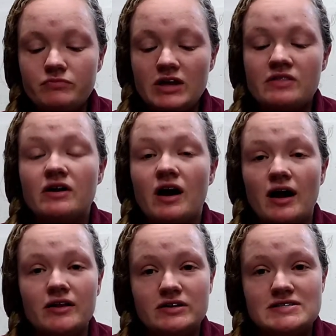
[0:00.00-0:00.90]
The
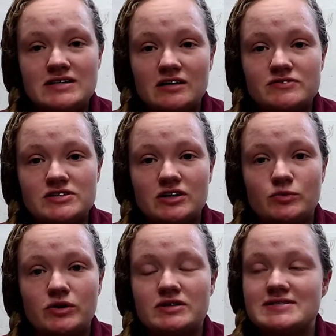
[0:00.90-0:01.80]
collar itself is going to work
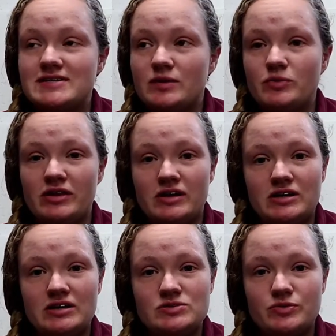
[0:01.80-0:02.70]
the same way that it
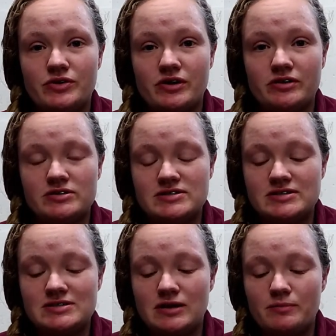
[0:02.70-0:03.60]
does with our other
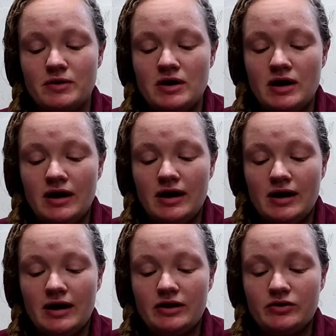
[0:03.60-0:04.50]
system.
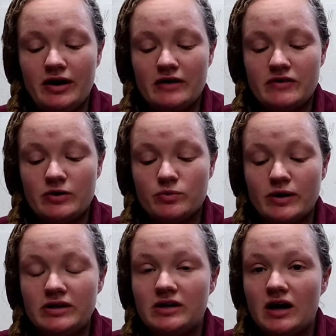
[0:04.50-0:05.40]
You have a red
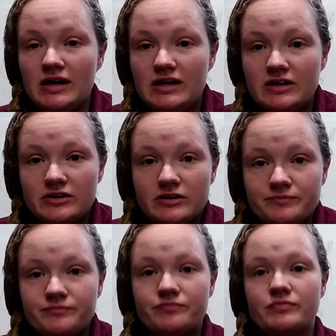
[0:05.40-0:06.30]
dot here,
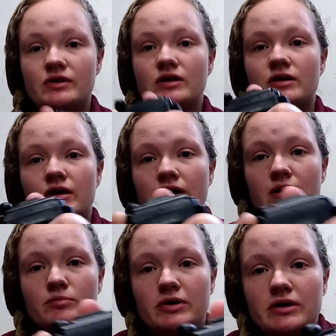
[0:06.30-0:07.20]

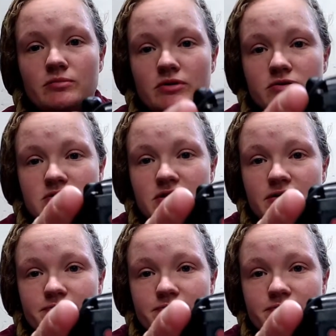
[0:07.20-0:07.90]
bring it up close here,